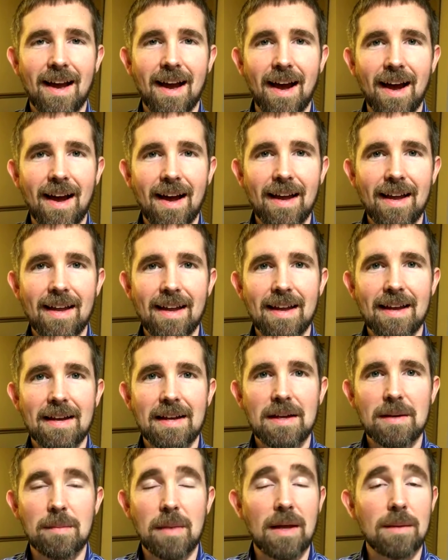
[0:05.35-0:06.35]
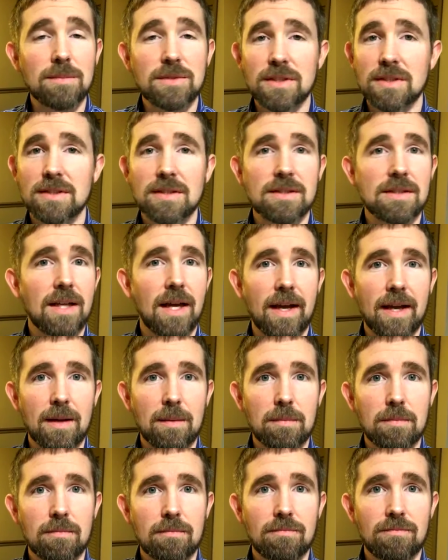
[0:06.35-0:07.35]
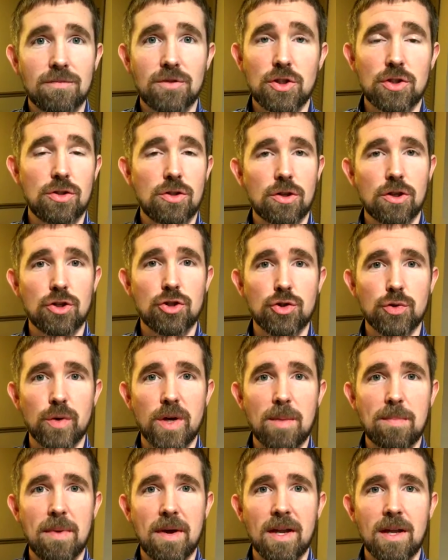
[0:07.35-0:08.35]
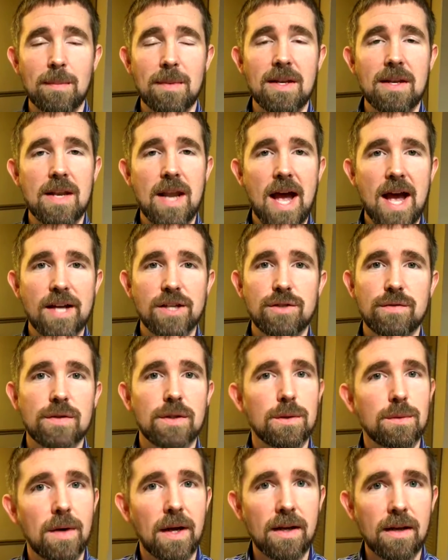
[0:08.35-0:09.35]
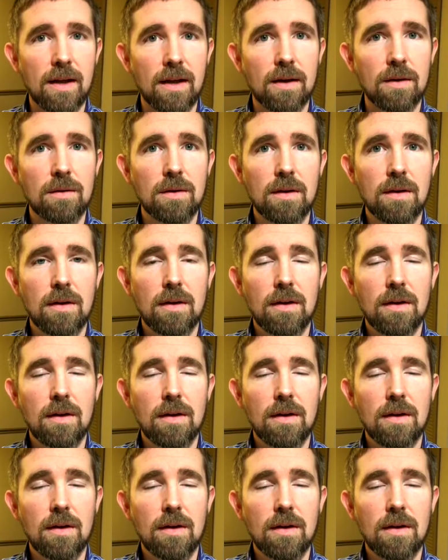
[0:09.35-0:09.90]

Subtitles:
I just took a trip. I am in Nashville right now